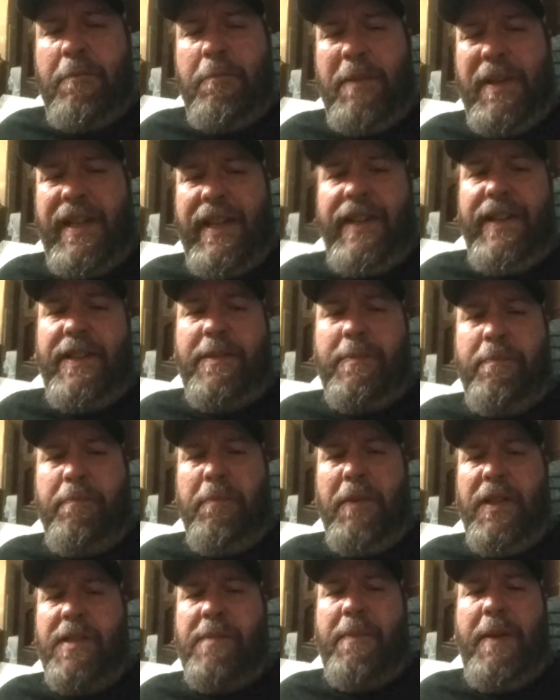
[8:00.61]
Because
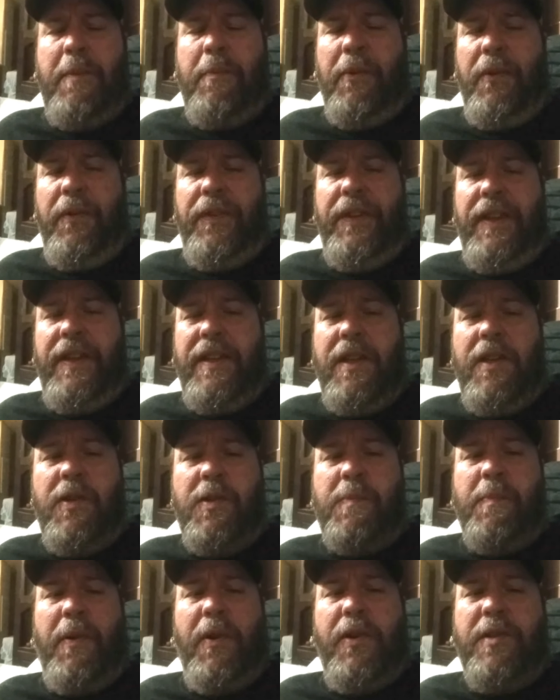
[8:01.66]
most people in the
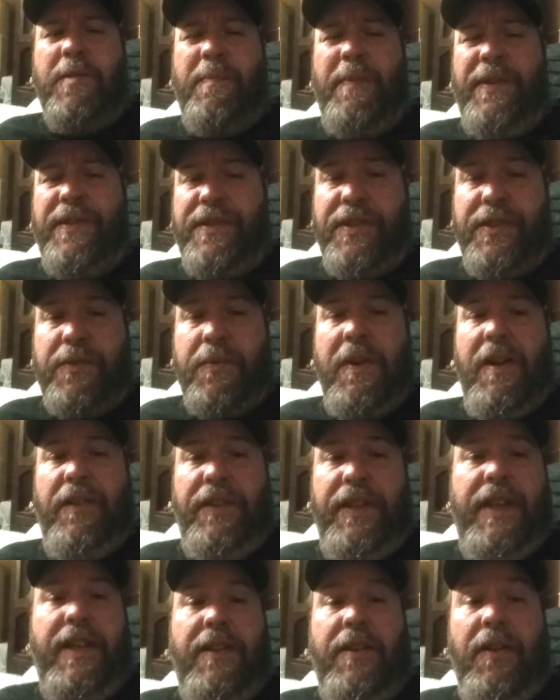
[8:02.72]
used parts business around
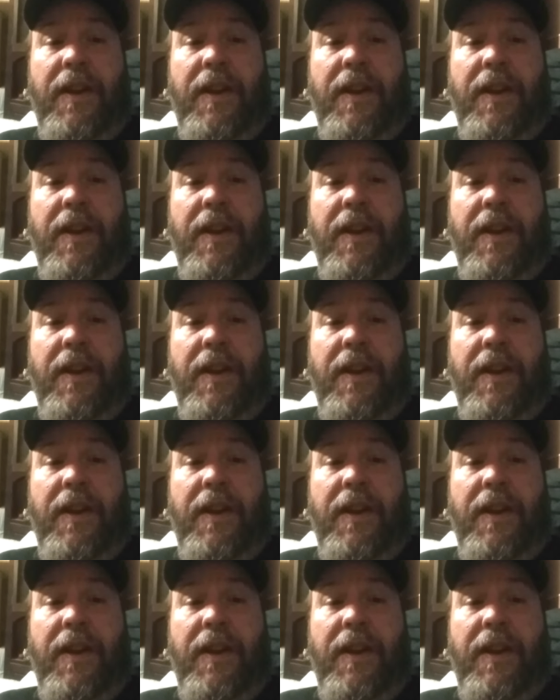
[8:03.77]
Dayton,